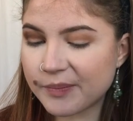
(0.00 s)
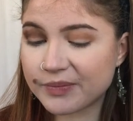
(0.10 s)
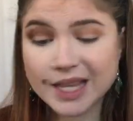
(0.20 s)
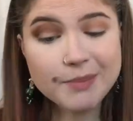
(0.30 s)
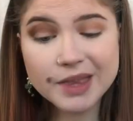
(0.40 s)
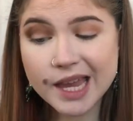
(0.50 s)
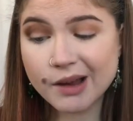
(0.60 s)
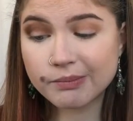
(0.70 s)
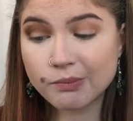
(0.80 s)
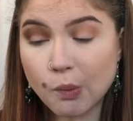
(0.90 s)

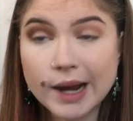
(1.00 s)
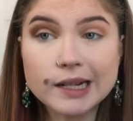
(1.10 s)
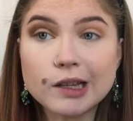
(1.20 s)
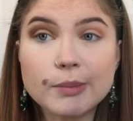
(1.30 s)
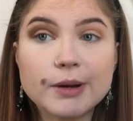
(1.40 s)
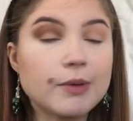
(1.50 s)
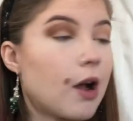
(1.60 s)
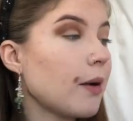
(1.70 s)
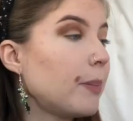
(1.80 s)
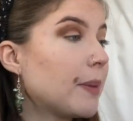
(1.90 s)
Something went a little bit
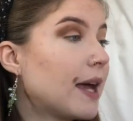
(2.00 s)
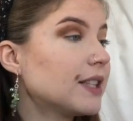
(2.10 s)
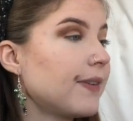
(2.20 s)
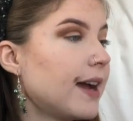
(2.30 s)
wrong, but that's